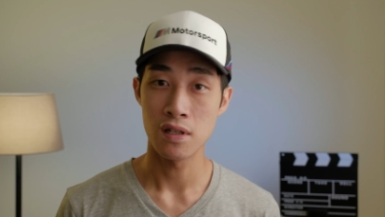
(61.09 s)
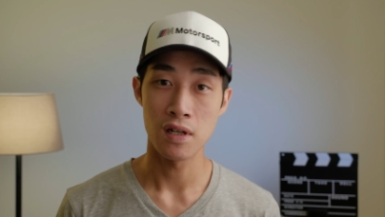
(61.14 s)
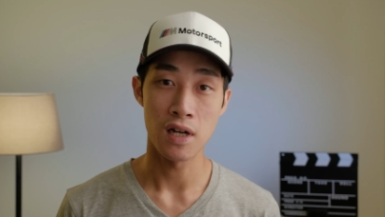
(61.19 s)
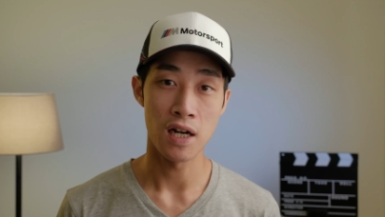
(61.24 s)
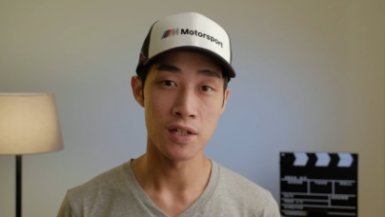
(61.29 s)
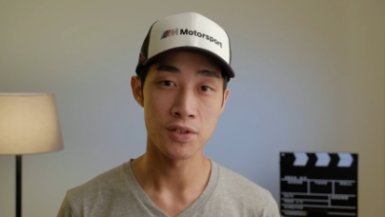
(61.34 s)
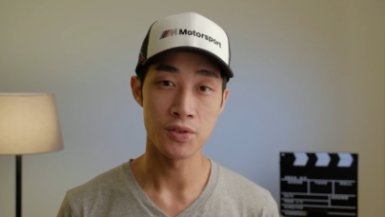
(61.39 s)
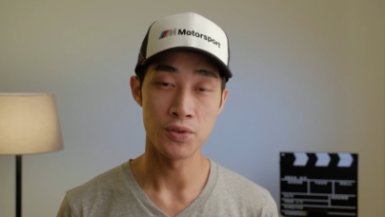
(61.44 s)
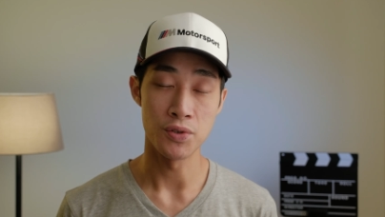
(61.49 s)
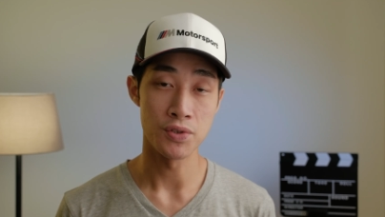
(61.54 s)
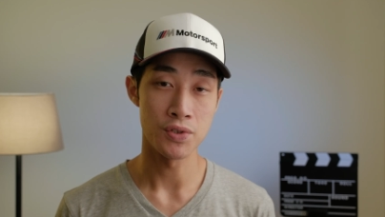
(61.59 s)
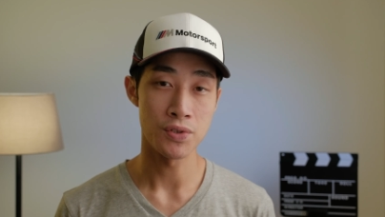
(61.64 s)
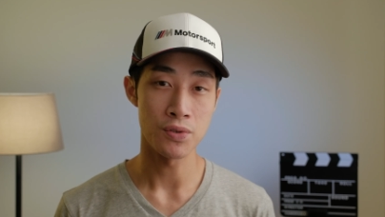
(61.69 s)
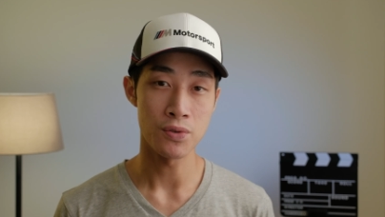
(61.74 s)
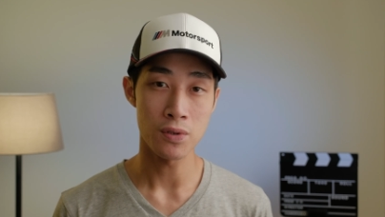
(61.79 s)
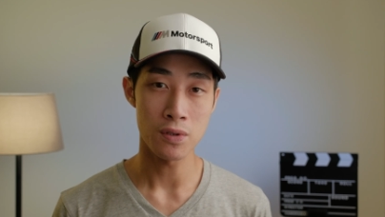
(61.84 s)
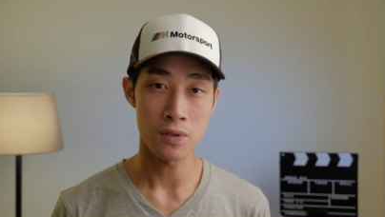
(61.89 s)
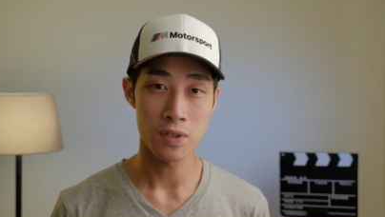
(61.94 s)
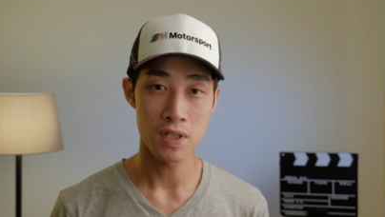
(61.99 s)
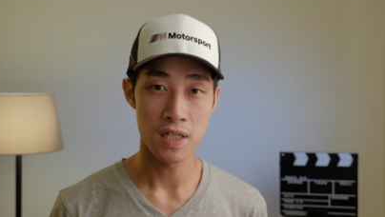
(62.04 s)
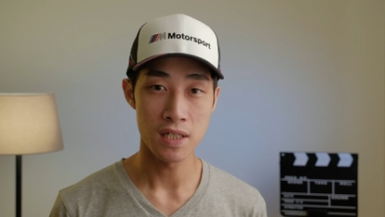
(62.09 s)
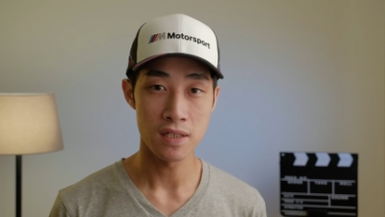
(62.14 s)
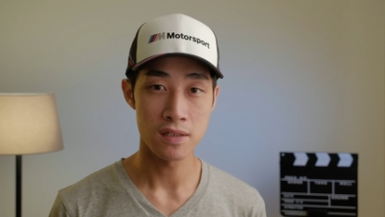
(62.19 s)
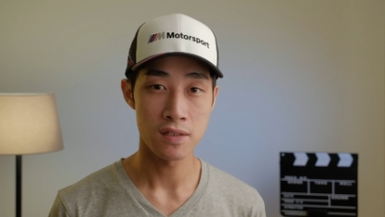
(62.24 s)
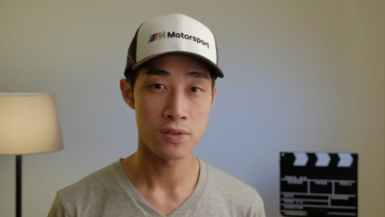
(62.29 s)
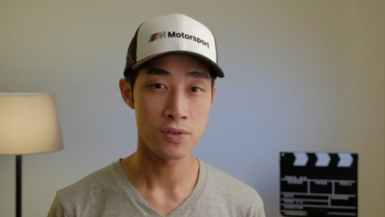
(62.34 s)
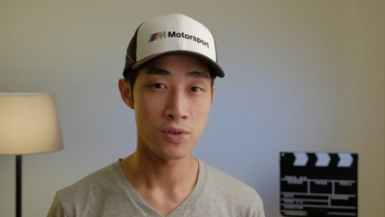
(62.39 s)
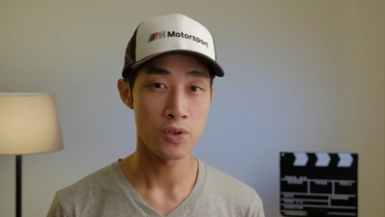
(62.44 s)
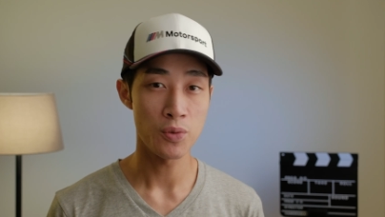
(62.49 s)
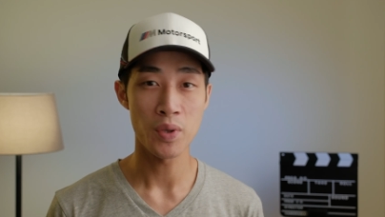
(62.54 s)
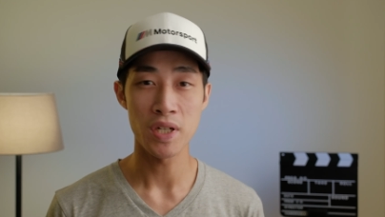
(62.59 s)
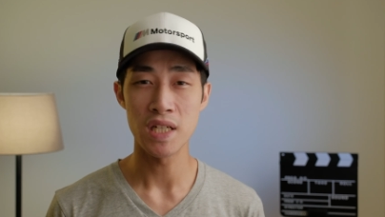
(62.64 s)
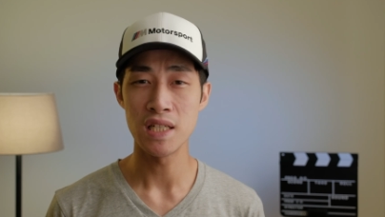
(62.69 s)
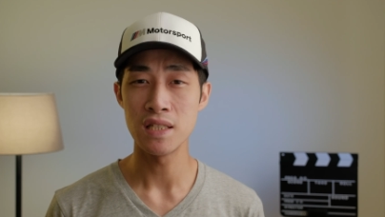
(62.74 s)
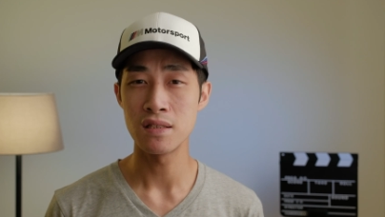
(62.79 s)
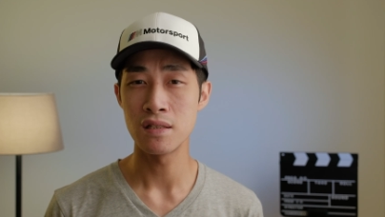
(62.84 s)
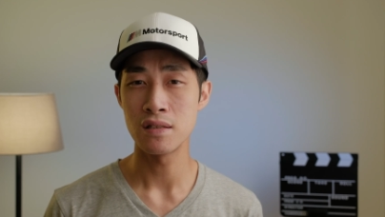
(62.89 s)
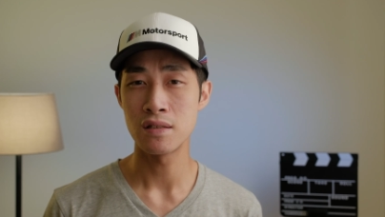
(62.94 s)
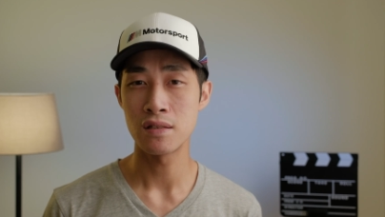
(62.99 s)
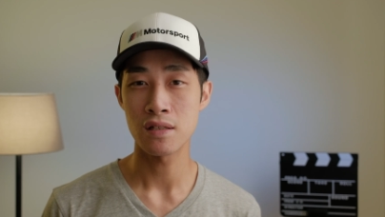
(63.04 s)
As you saw, it's super
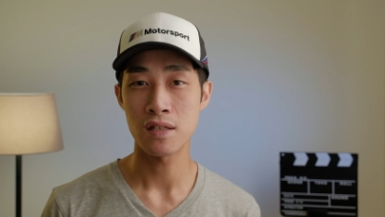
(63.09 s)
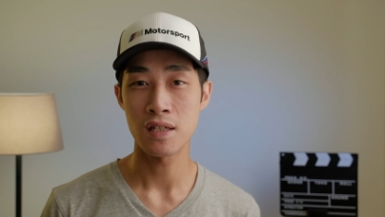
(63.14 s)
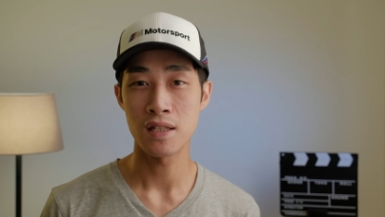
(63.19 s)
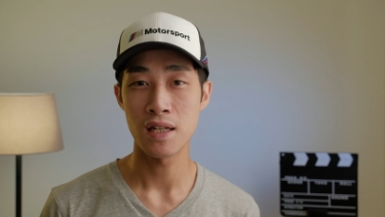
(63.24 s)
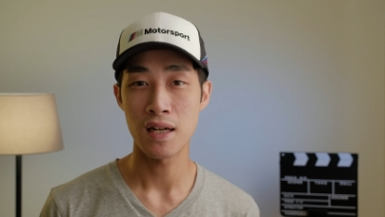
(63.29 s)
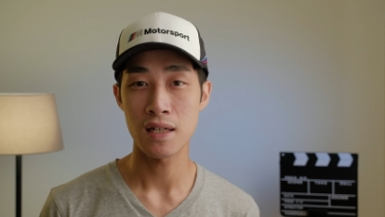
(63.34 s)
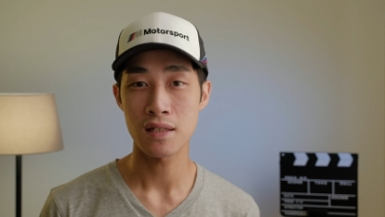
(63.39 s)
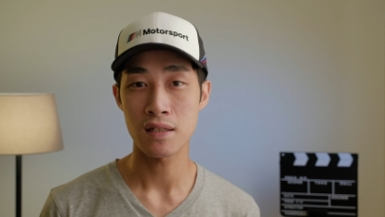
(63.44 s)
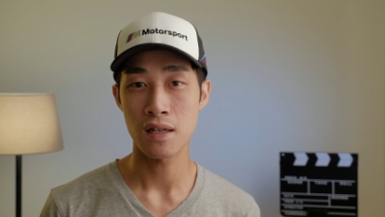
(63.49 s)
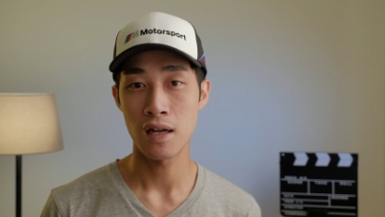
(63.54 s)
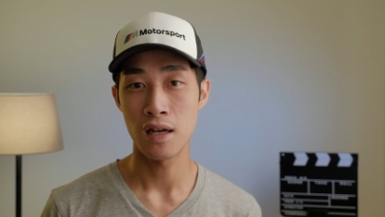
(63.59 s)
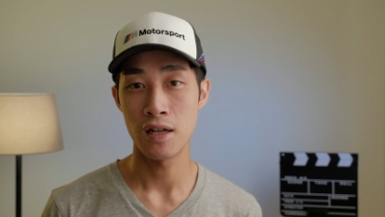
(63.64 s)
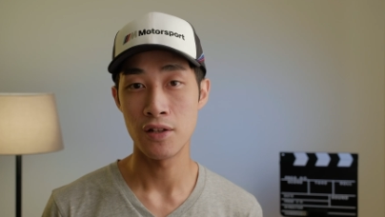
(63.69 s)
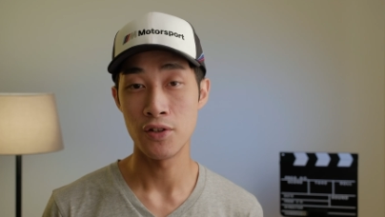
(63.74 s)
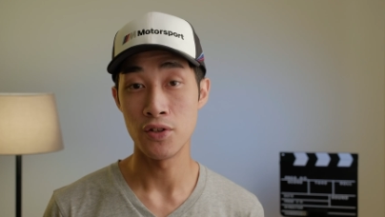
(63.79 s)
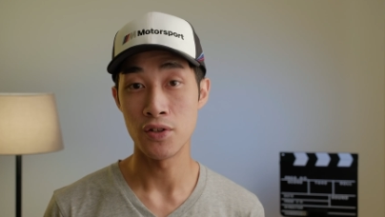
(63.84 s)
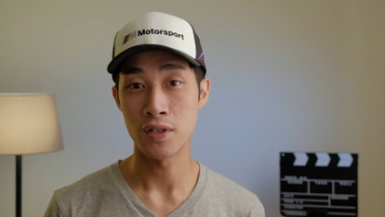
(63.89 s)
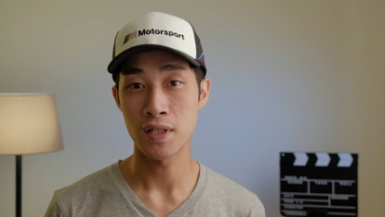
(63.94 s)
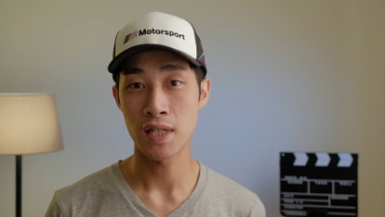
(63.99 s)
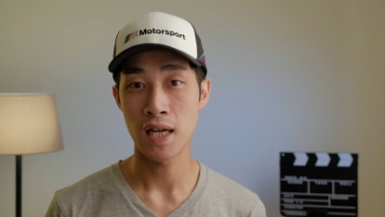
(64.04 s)
easy to connect and you